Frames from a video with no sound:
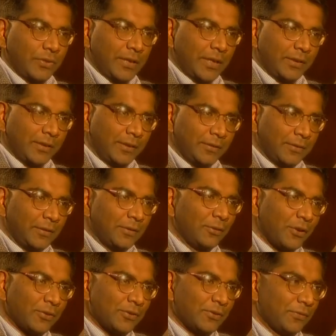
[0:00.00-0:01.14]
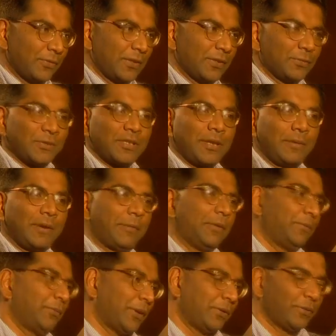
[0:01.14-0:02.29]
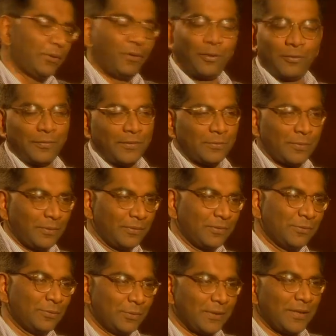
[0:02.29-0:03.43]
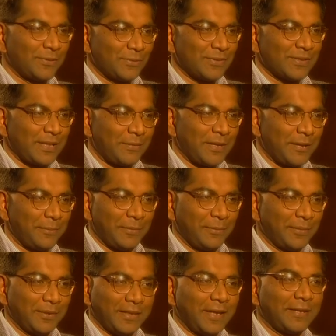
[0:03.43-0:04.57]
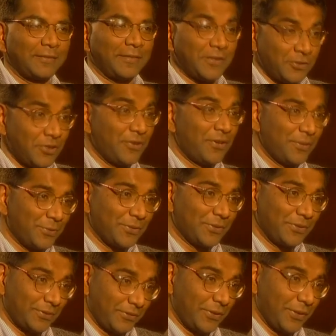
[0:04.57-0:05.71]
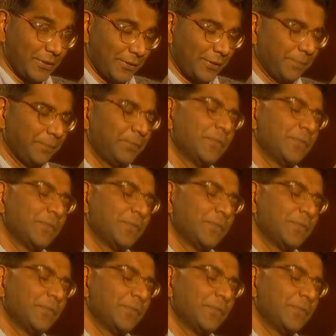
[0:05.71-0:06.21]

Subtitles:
And I think the lots of things which come, I mean, when all of us, when 2000 was coming up, I mean, the kind of hysteria which greeted it.